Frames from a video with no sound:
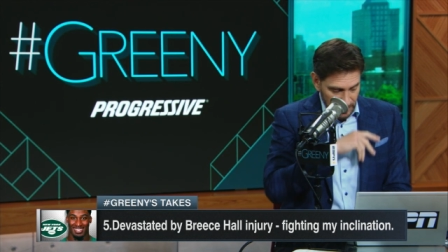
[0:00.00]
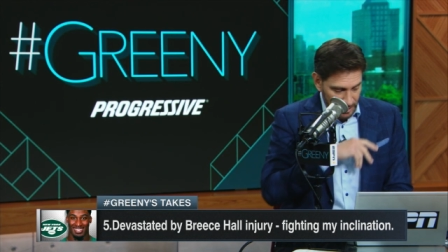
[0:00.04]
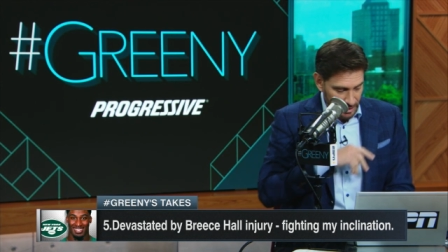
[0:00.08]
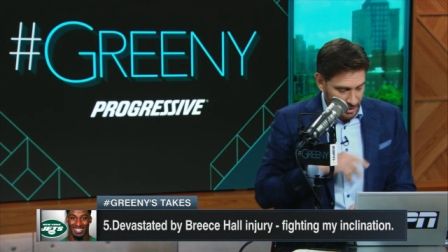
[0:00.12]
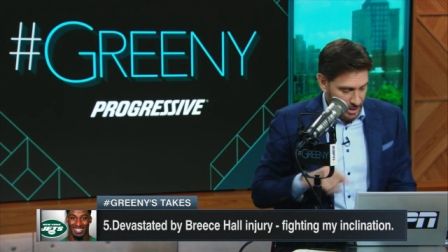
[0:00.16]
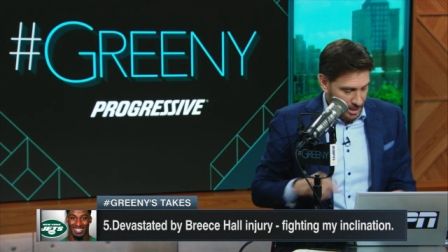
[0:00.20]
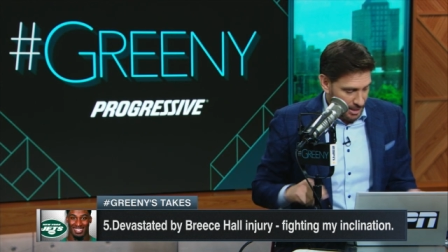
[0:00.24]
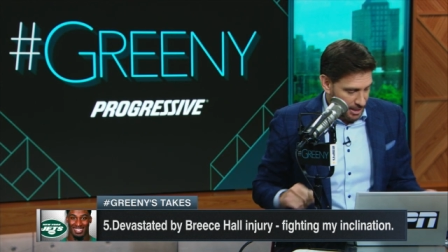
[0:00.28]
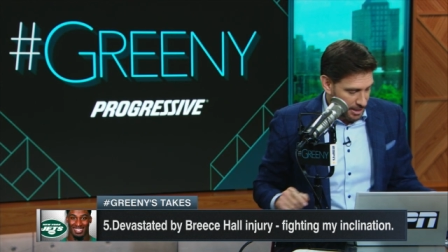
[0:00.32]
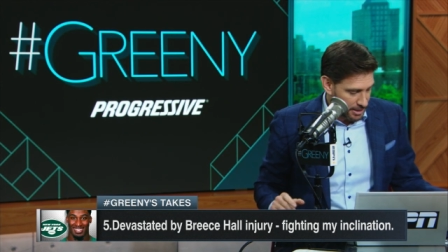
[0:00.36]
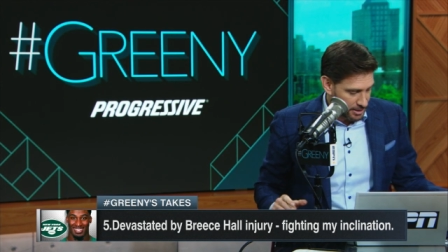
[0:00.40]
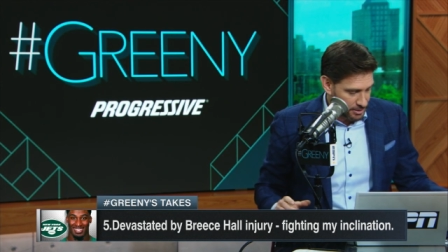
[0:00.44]

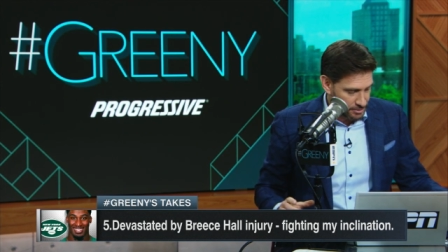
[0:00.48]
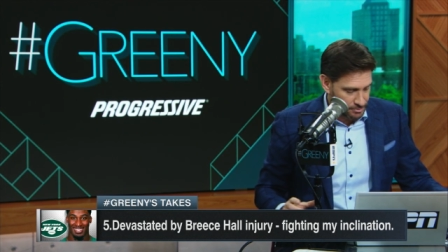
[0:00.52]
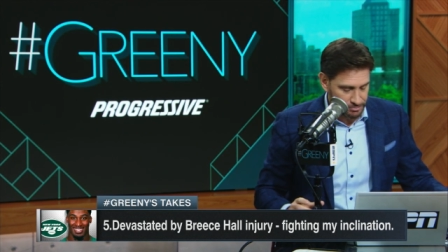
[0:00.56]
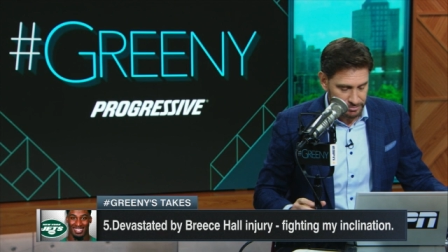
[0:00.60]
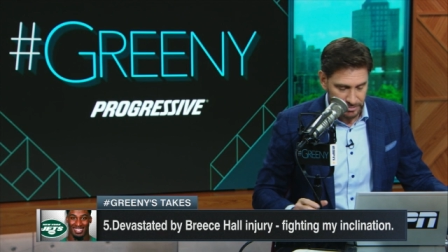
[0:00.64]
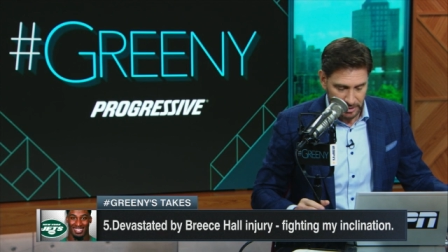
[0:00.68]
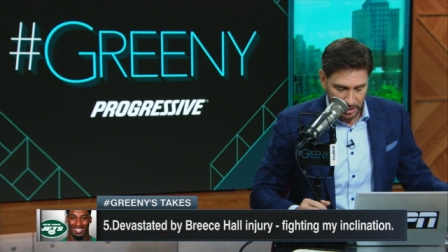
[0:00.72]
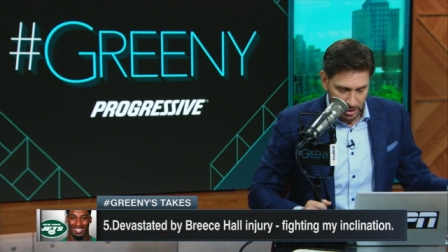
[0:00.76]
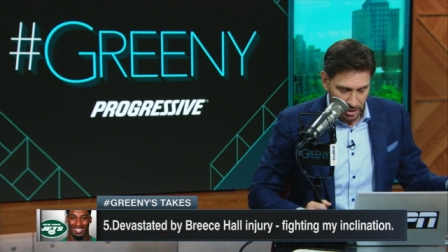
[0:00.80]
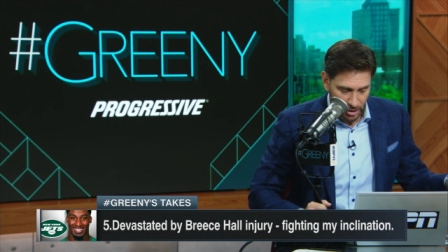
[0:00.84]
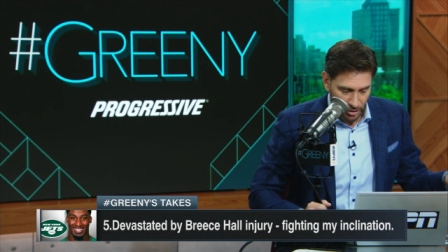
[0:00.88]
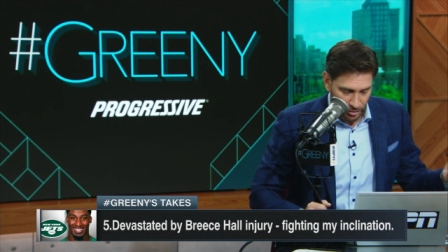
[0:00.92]
and
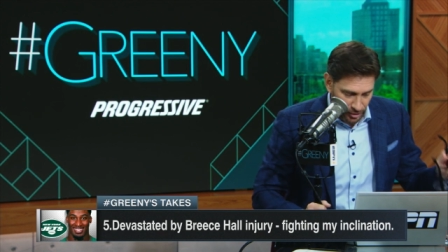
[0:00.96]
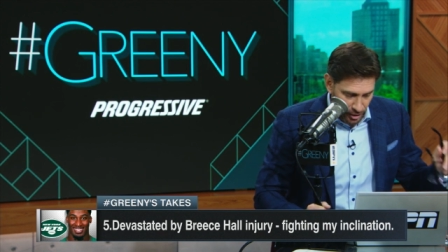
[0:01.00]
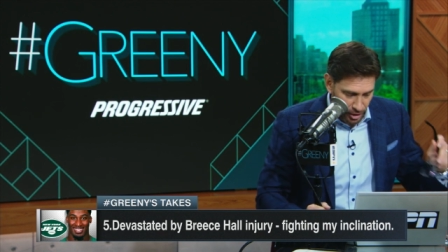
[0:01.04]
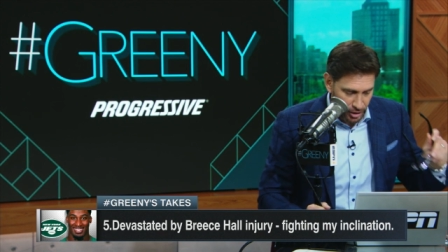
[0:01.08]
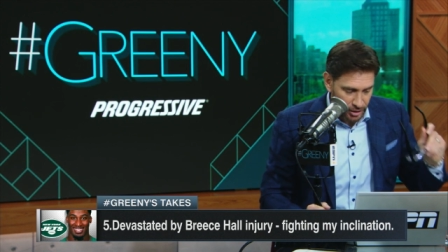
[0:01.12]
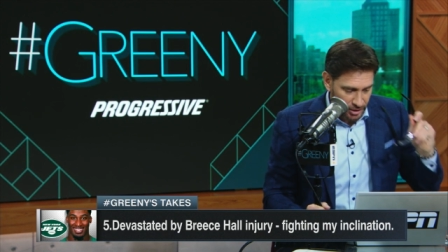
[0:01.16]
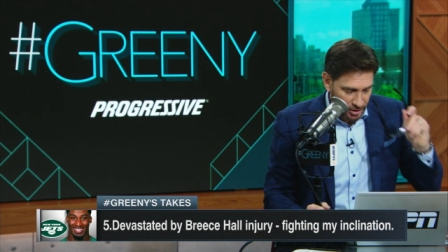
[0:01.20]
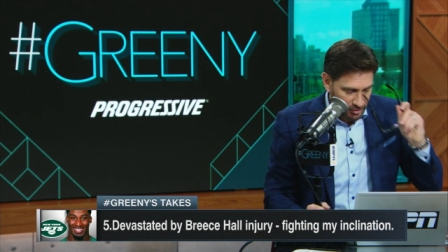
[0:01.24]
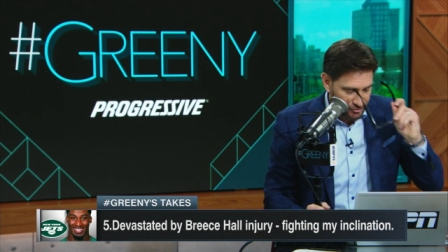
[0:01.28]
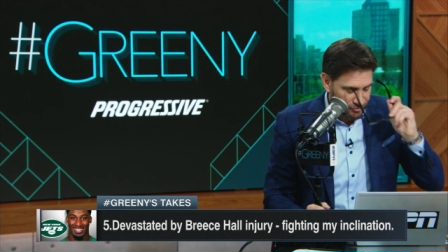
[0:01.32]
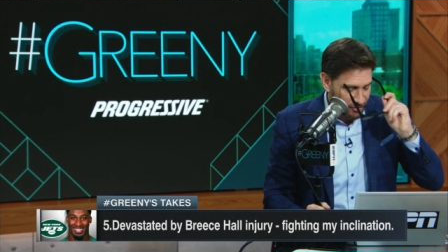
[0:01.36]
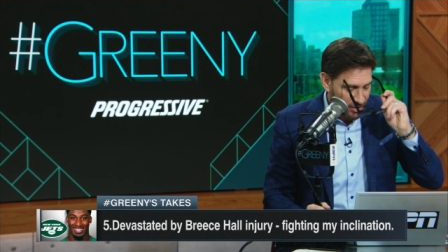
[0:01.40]
they're
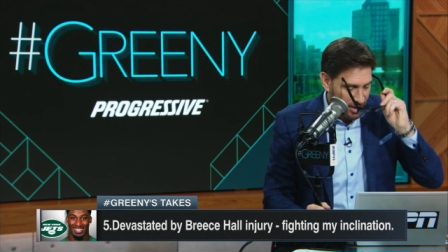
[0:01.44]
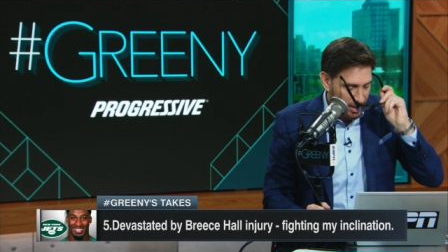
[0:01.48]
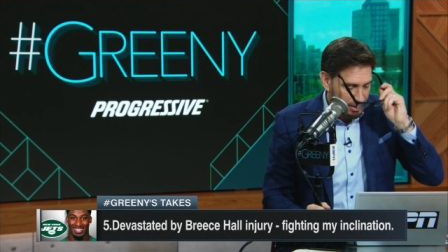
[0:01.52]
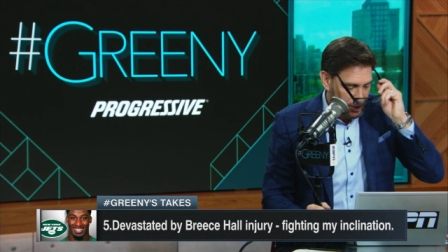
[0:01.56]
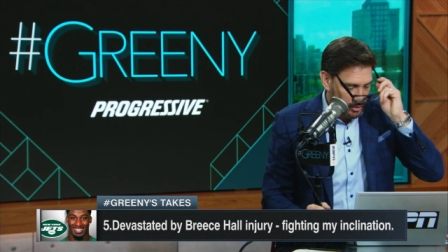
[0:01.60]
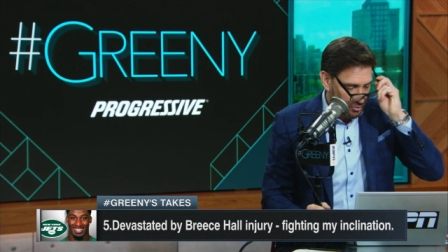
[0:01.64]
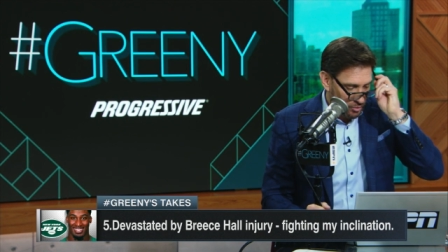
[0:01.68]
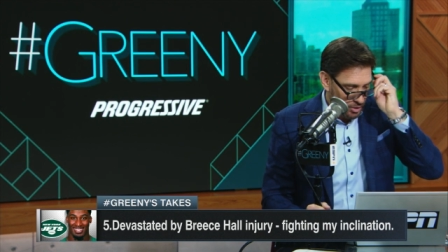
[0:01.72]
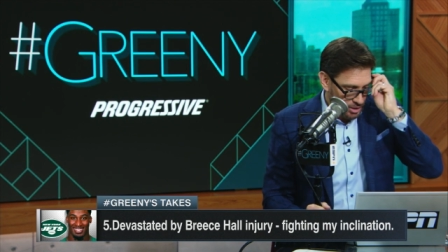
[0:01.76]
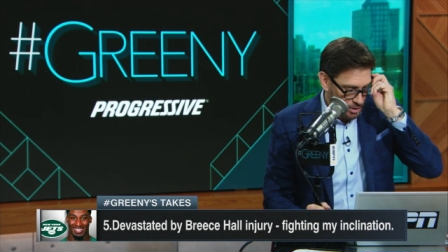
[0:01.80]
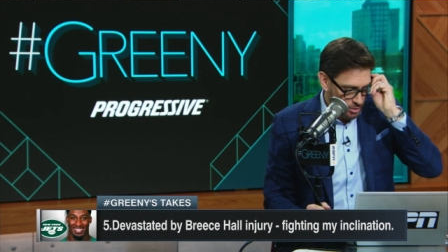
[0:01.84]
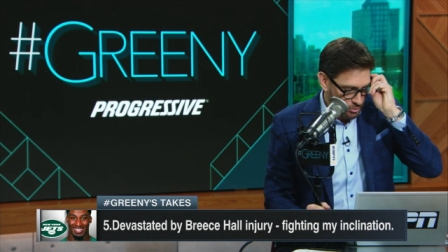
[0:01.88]
going to find a
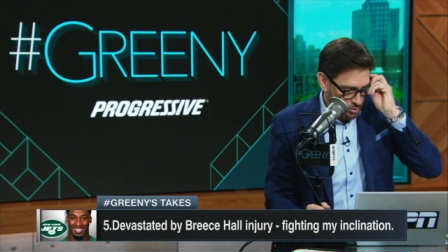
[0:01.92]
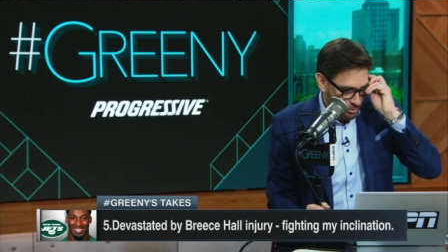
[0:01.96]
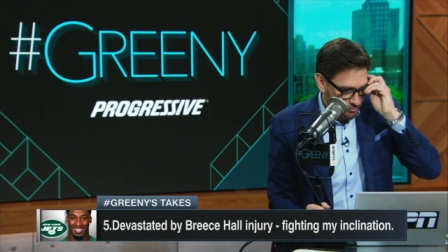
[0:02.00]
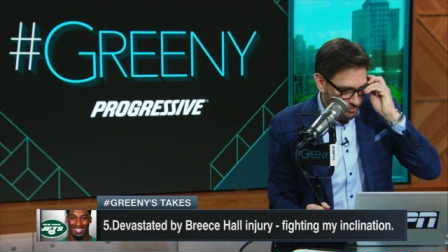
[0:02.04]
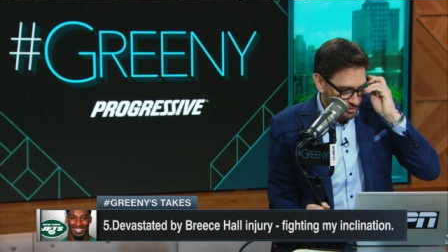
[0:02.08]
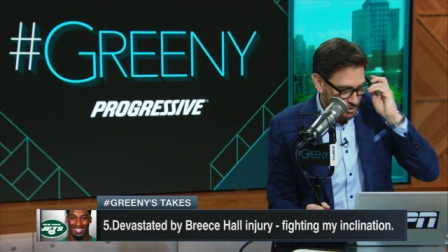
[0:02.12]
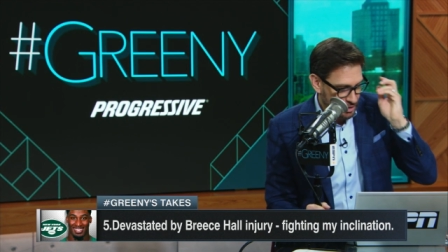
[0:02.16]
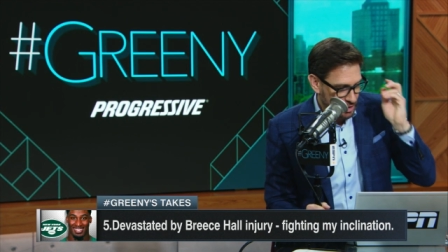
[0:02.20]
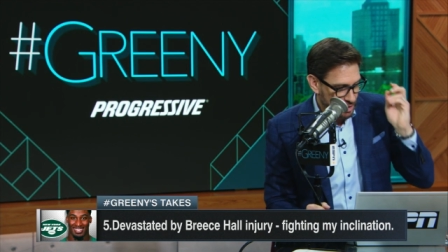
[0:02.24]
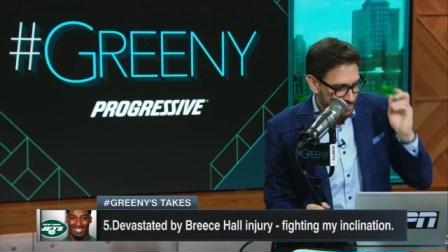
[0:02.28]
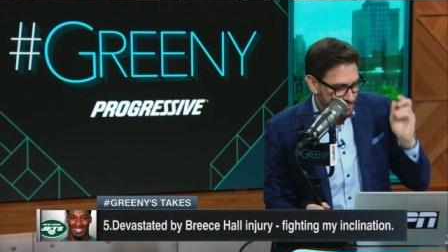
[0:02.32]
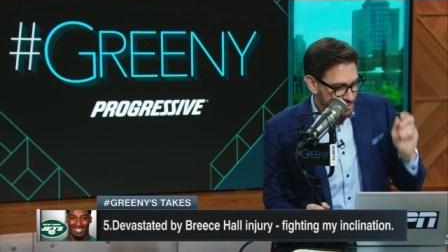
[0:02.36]
way to
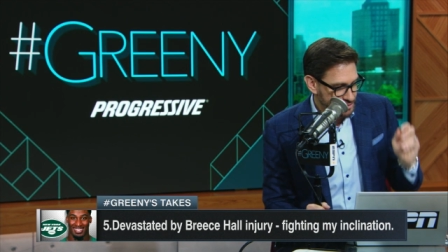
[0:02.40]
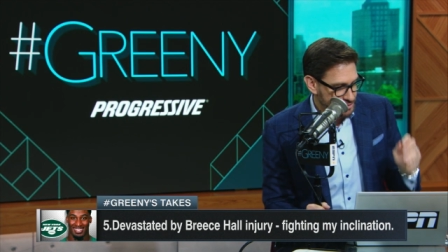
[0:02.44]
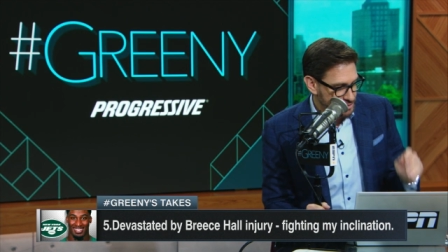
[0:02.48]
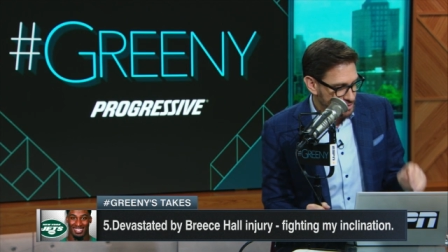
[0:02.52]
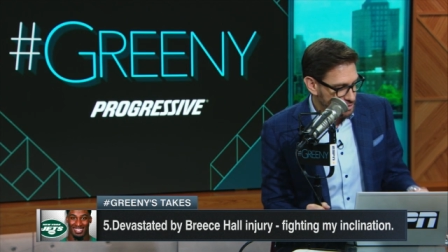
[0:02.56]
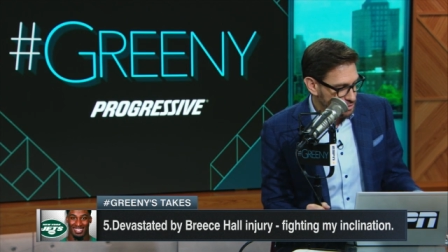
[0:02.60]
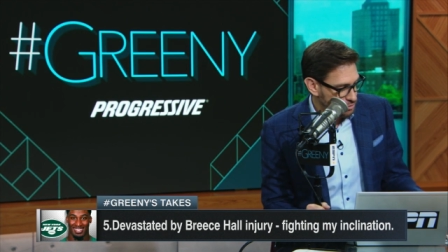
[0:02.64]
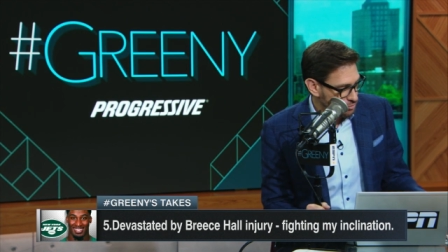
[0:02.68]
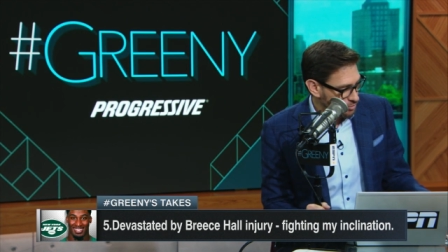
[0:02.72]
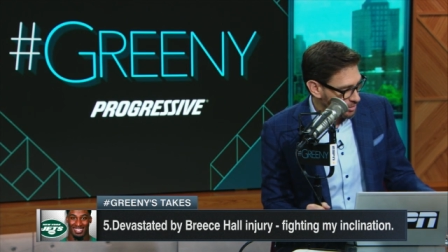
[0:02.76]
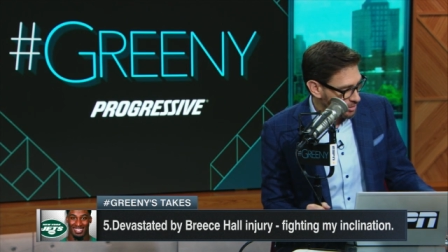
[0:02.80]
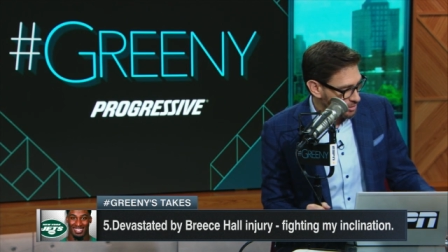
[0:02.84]
overcome this
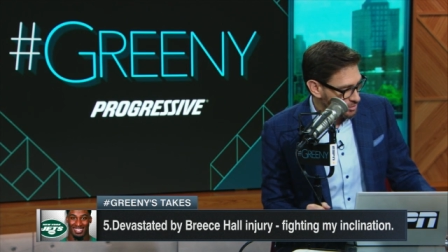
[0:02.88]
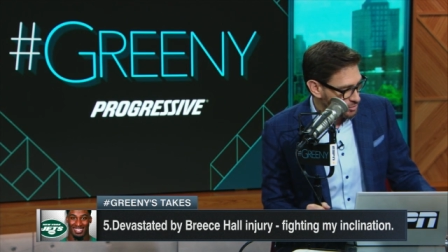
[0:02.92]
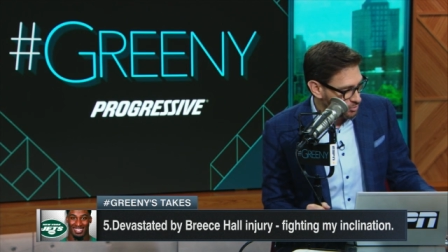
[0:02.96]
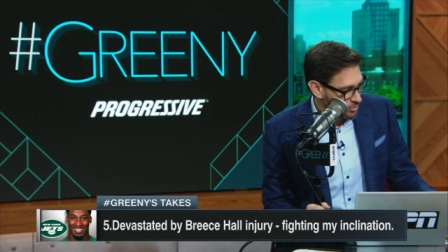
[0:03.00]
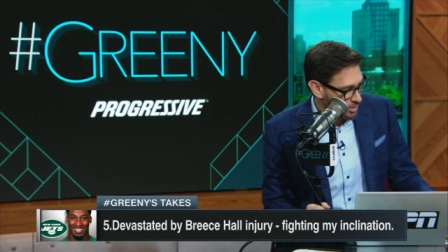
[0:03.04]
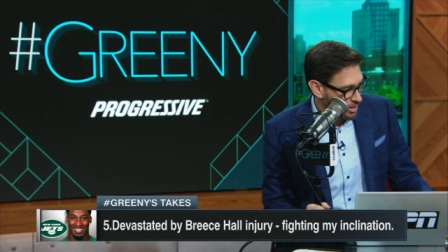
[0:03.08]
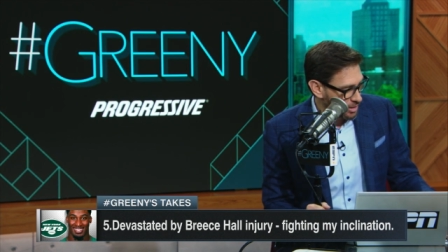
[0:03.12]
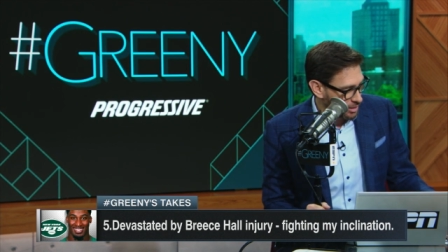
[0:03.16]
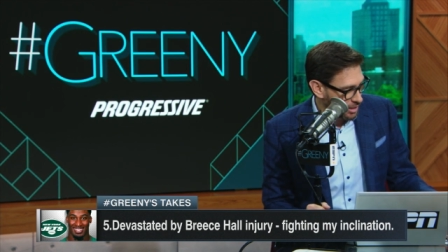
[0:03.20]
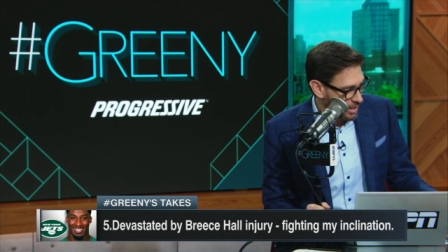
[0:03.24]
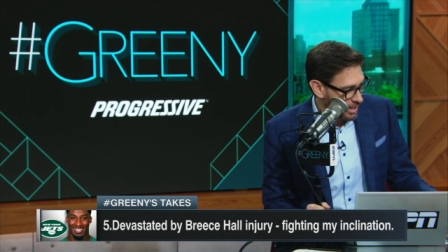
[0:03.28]
injury as well.